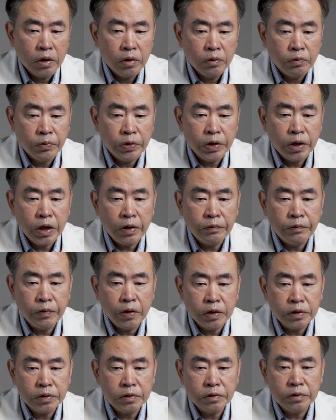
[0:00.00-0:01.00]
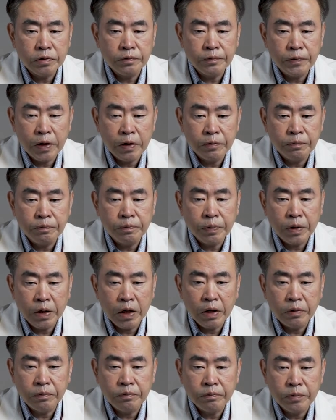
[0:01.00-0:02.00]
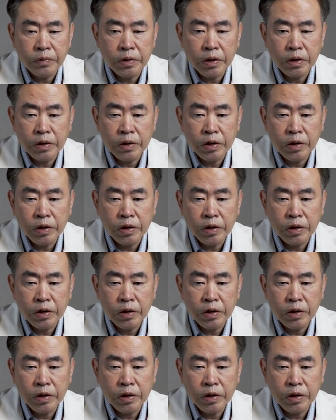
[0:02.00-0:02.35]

We have also developed the